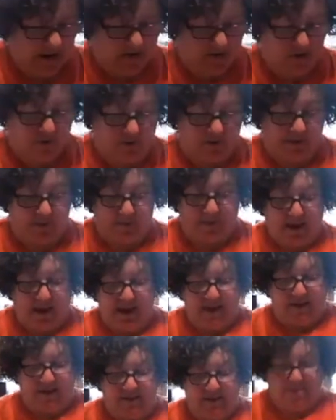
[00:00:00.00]
about using
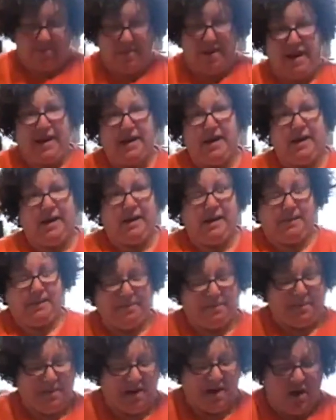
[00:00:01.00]
bananas in baking.
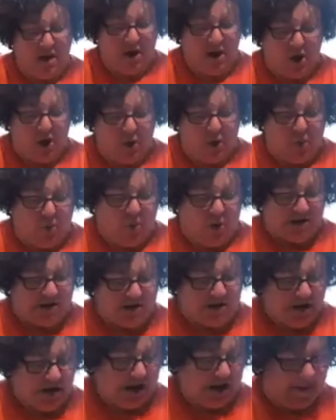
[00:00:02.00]
One